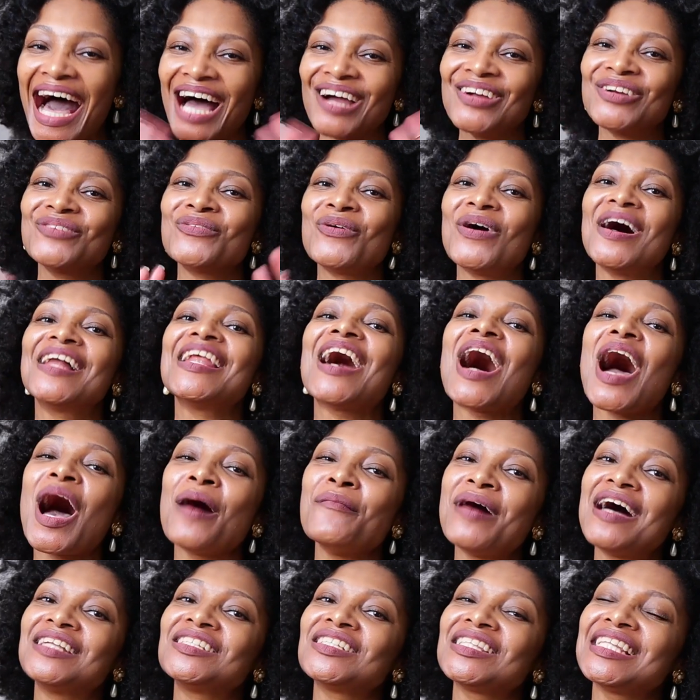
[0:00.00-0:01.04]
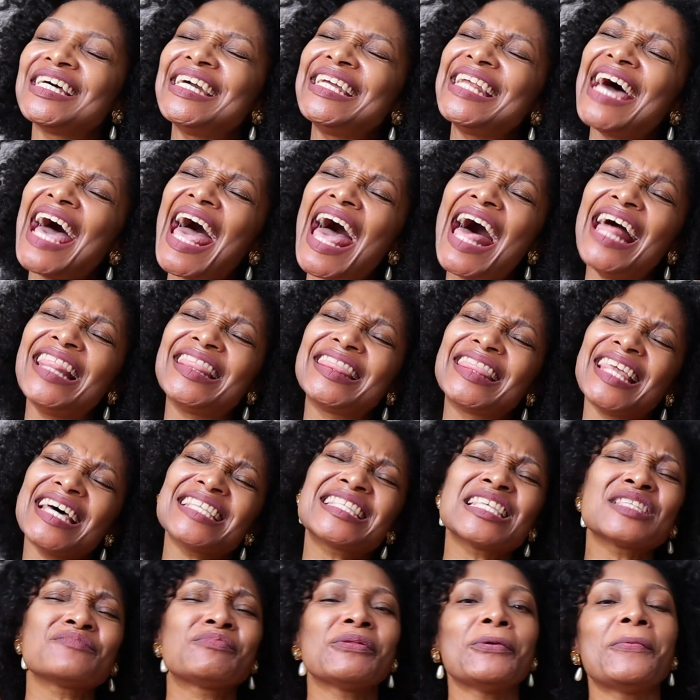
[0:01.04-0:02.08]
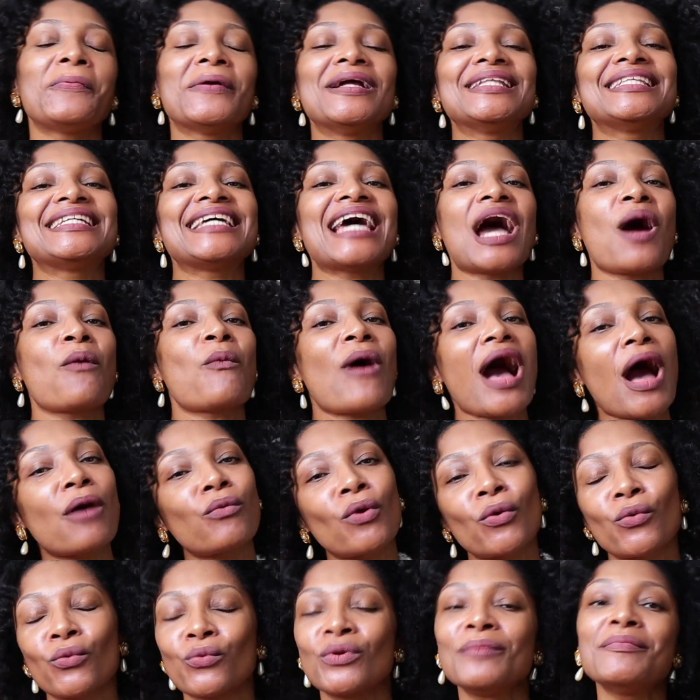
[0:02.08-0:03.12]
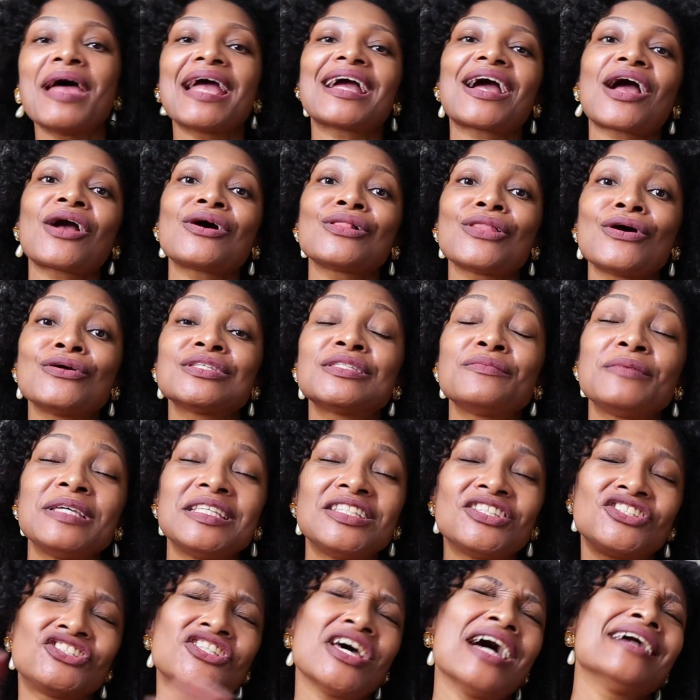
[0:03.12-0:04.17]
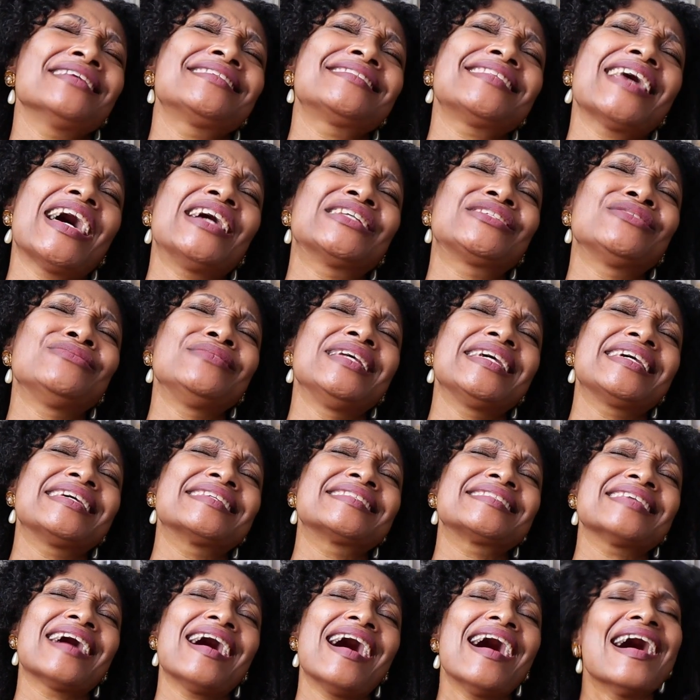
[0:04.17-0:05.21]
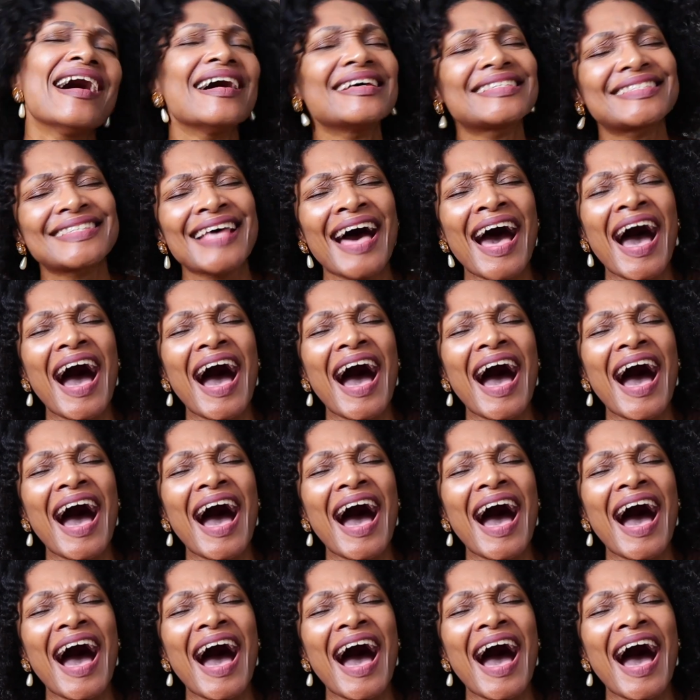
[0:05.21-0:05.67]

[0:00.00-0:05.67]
Hi everyone, I'm Angelina and this is Blueprint D I Y, where we make our clothes to be just as unique as us.